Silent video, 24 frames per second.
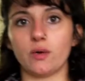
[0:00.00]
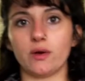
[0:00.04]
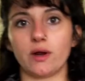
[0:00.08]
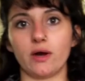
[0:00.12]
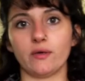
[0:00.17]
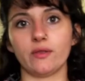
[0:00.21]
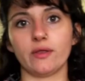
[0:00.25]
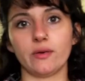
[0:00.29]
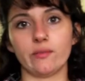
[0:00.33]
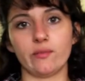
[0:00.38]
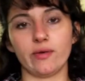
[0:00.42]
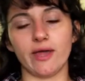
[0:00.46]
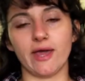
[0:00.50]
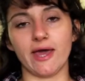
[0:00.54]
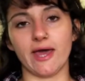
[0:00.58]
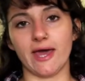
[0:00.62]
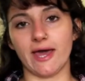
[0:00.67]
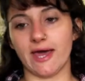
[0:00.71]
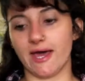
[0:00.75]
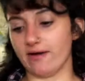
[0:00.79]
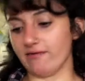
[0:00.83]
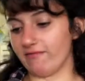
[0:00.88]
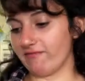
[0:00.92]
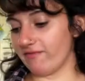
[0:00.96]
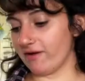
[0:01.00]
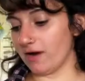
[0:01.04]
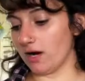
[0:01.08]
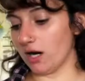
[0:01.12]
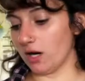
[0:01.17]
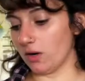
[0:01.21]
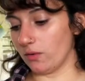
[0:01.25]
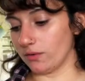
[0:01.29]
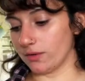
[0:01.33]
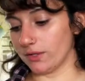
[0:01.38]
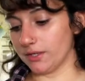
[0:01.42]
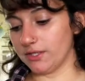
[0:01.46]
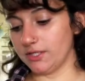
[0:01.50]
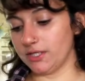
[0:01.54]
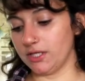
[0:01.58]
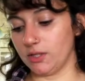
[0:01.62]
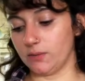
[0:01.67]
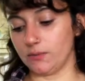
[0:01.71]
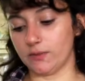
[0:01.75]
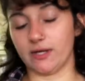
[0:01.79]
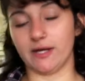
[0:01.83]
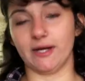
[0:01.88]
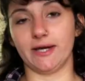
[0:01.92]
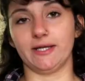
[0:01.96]
now that we have our
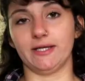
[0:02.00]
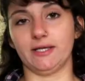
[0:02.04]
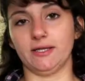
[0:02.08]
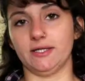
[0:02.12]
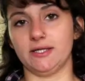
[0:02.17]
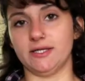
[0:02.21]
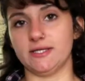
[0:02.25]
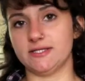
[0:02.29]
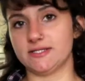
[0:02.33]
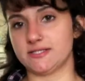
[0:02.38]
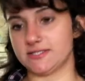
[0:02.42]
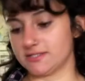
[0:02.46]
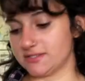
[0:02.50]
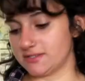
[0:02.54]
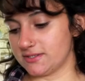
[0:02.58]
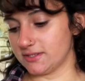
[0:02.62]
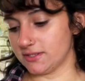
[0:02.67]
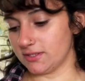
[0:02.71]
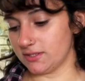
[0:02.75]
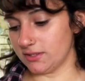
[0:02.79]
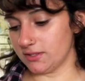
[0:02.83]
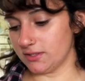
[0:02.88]
quinoa at least